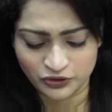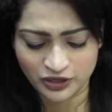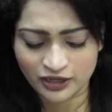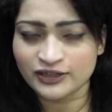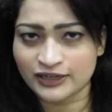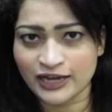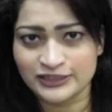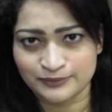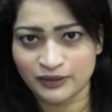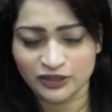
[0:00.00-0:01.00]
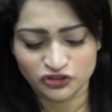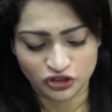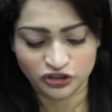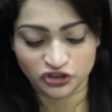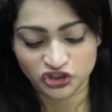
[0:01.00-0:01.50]
got a nice blush
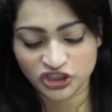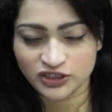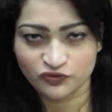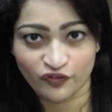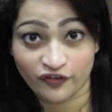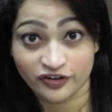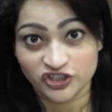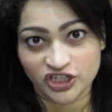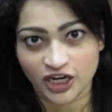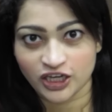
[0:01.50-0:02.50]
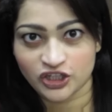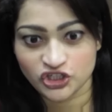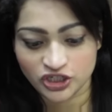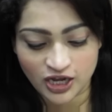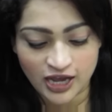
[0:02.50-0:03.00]
on your cheeks for a
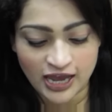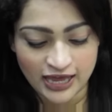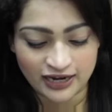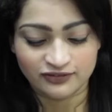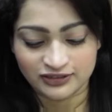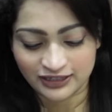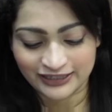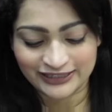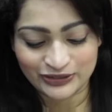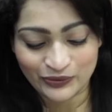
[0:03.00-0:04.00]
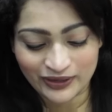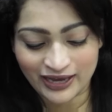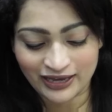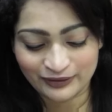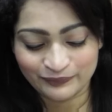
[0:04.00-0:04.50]
change. And I was like, you
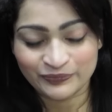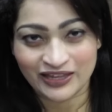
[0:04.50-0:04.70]
okay?